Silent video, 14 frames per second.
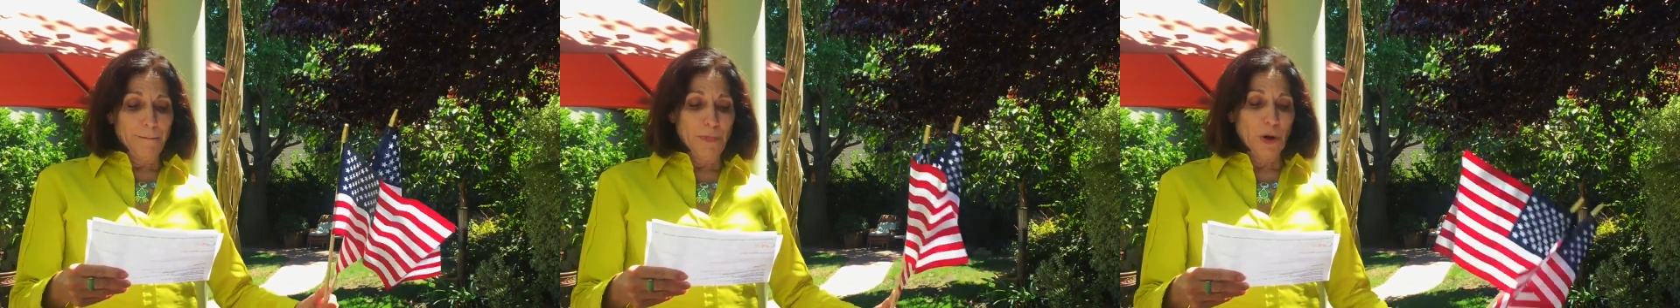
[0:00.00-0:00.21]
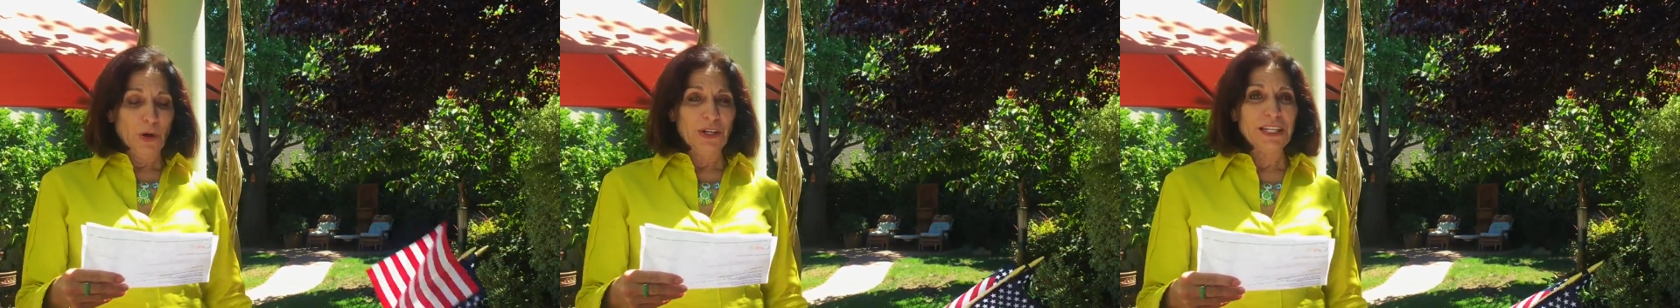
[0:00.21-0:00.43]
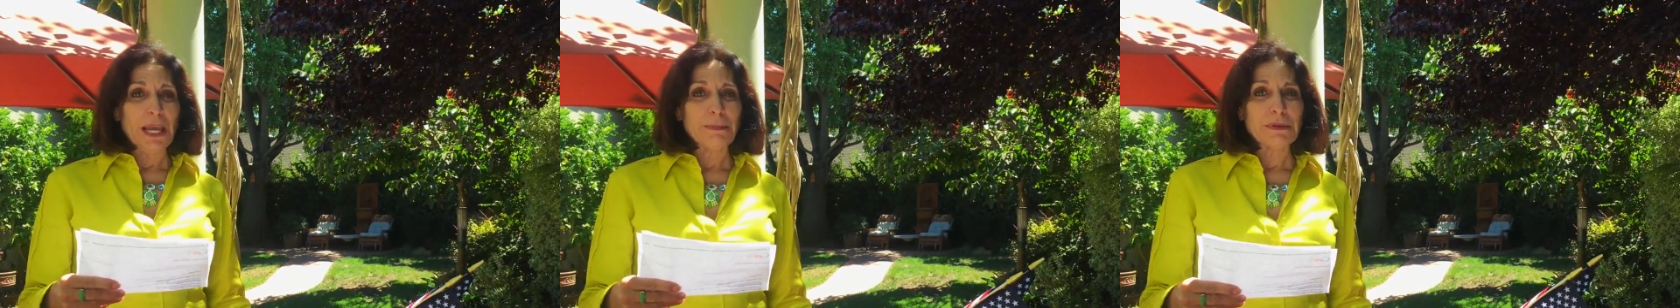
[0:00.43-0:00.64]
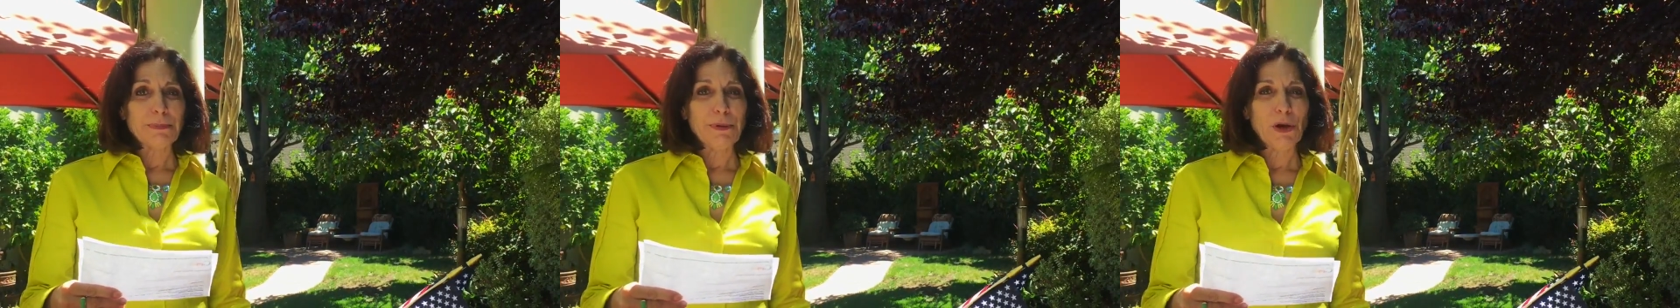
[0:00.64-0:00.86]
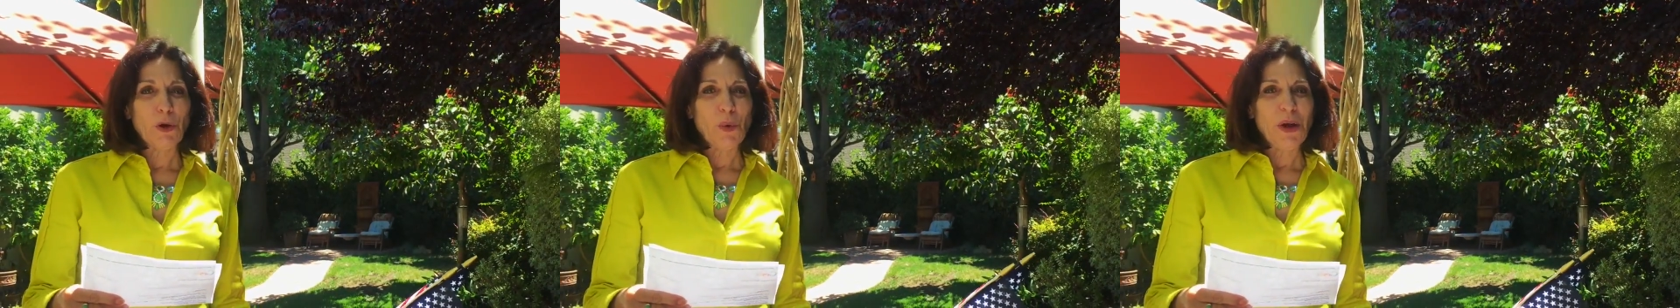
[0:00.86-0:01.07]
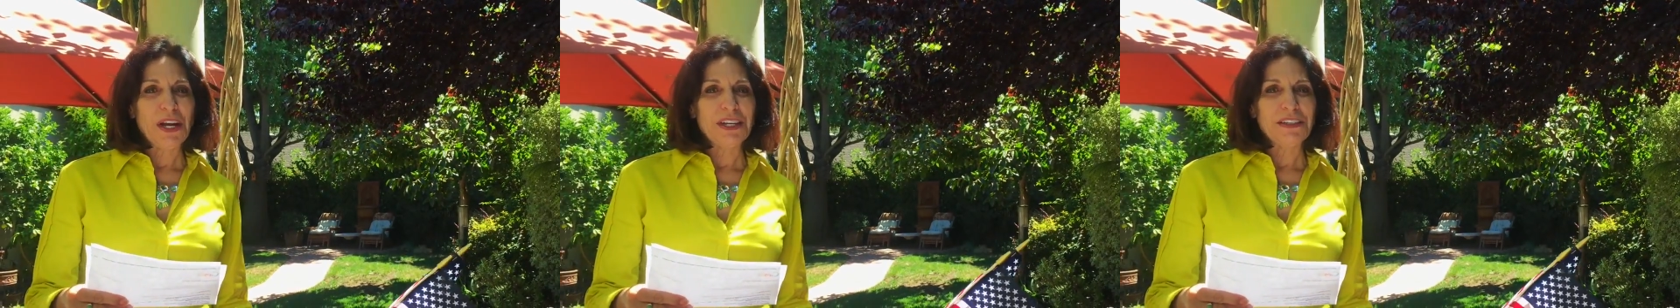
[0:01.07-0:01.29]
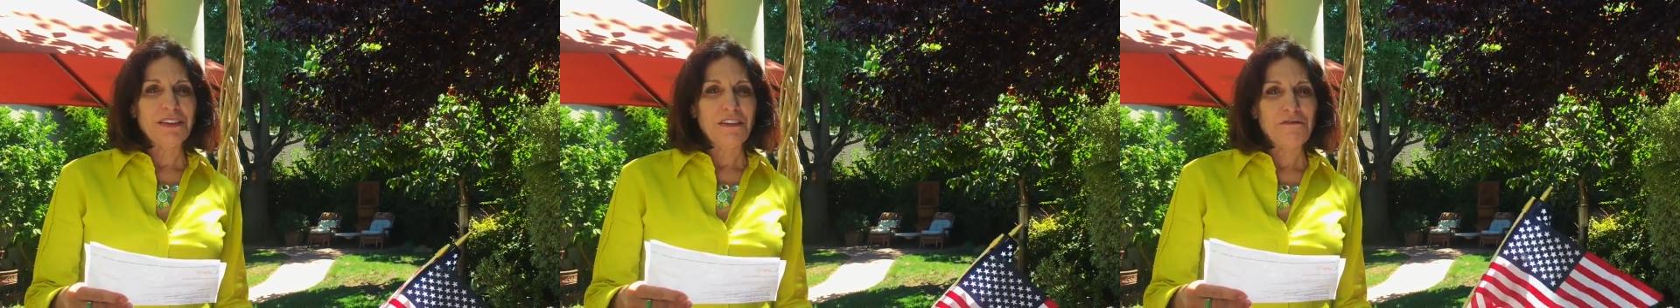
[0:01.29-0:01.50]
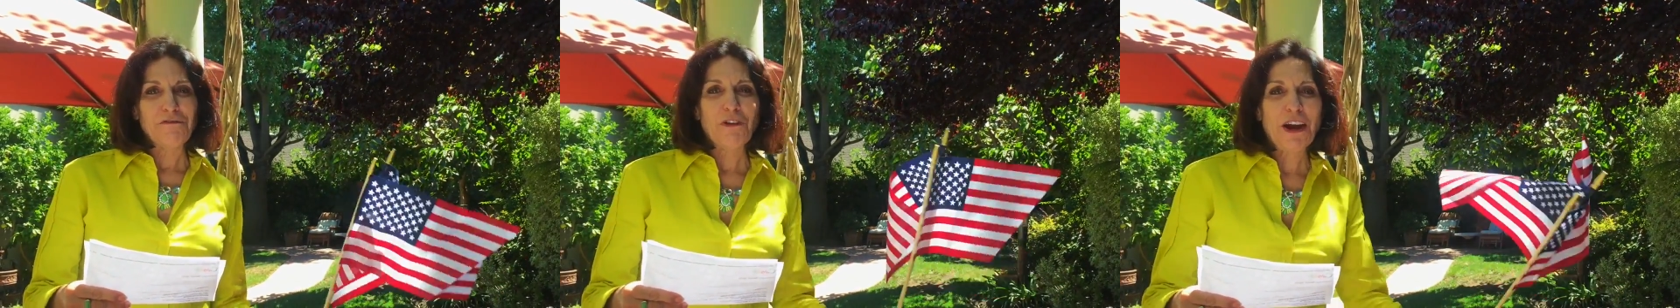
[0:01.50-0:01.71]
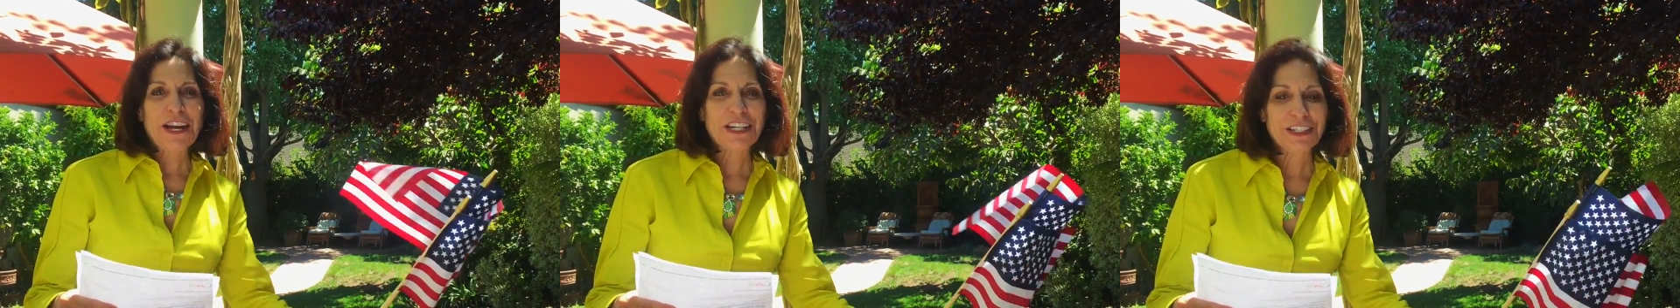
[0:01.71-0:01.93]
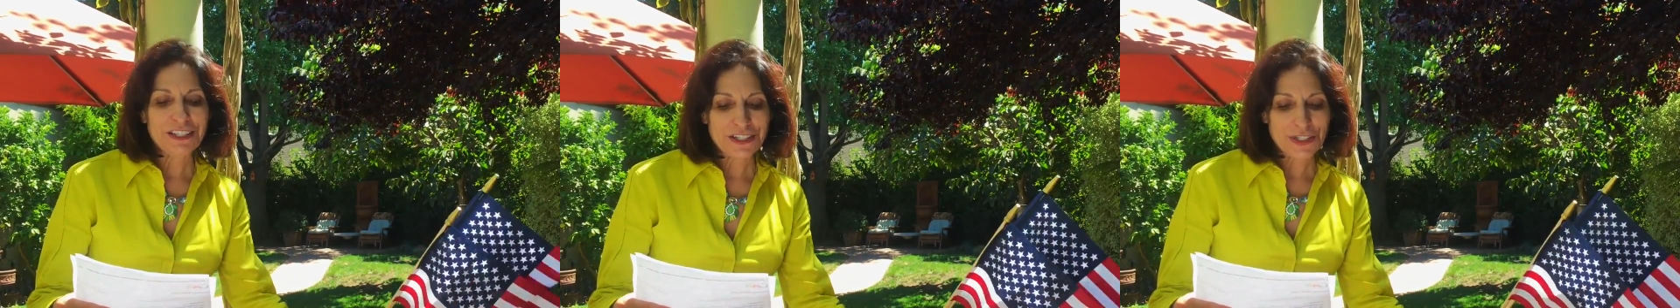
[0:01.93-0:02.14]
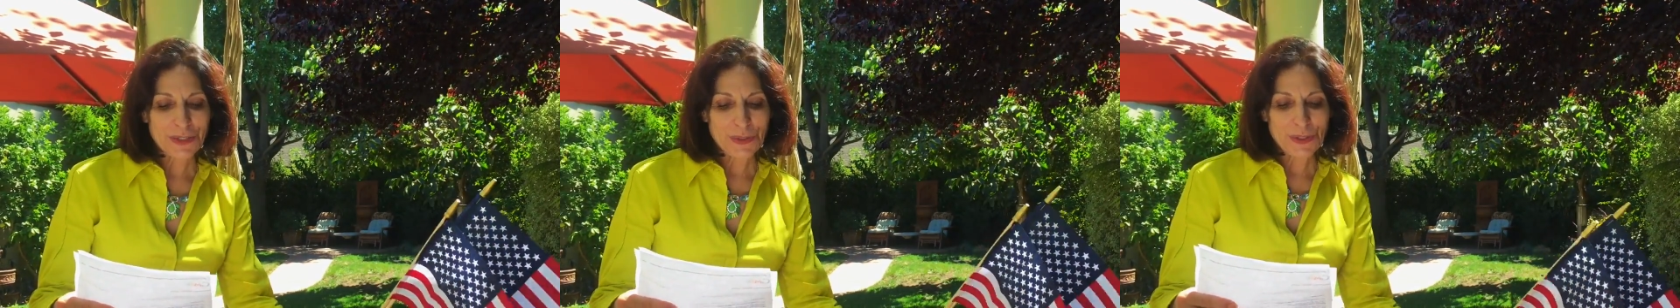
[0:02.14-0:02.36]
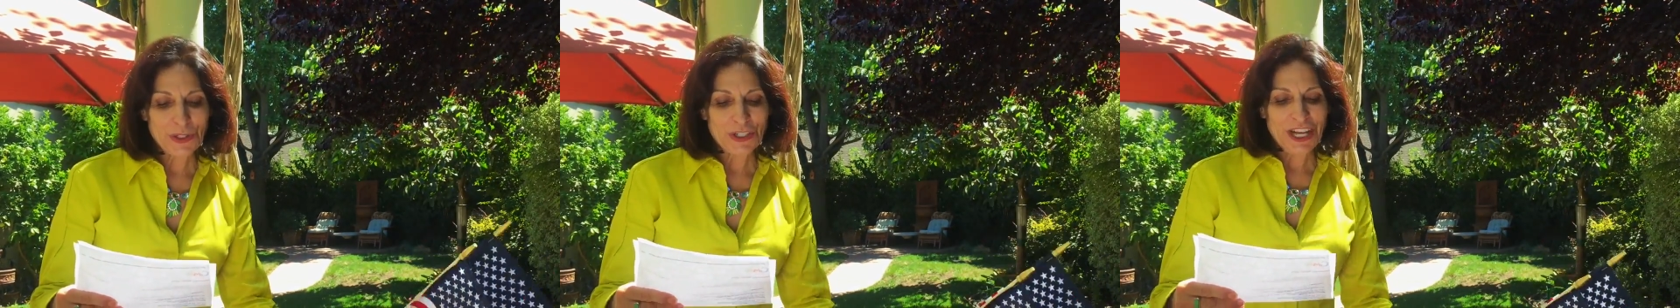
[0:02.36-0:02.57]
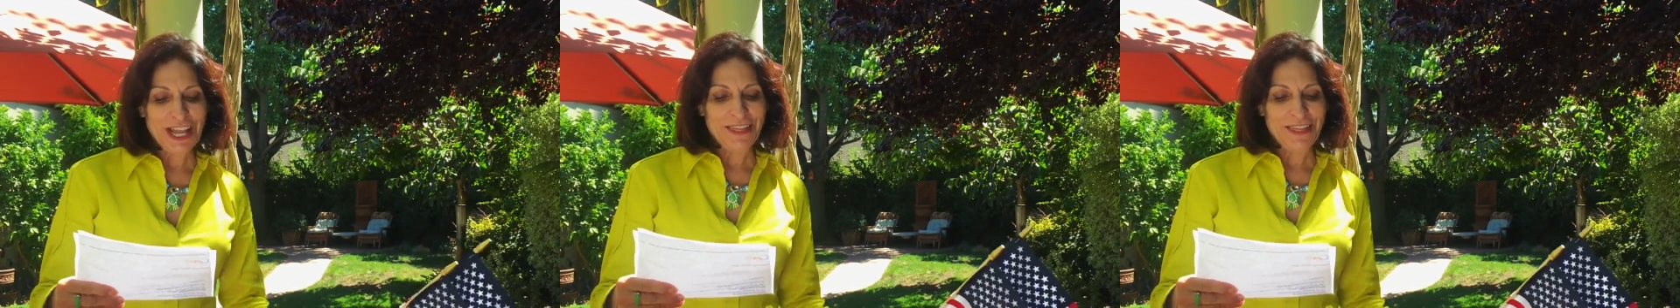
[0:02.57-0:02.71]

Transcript: Burlingame Spirit Run, Franklin School,